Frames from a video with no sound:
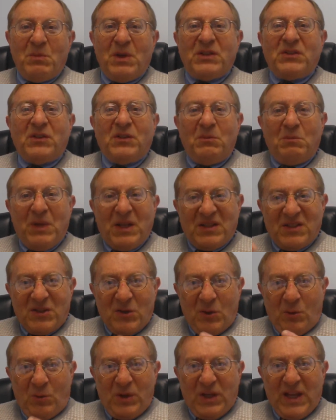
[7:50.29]
But
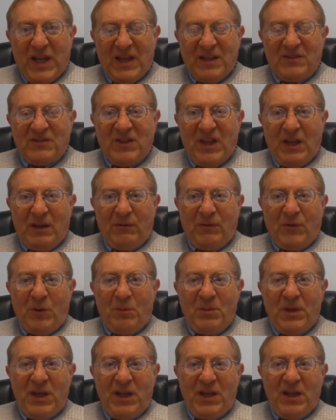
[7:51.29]
so we can tell
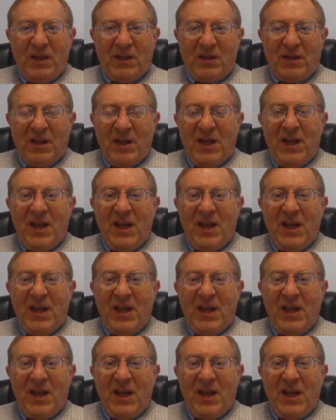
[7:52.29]
from here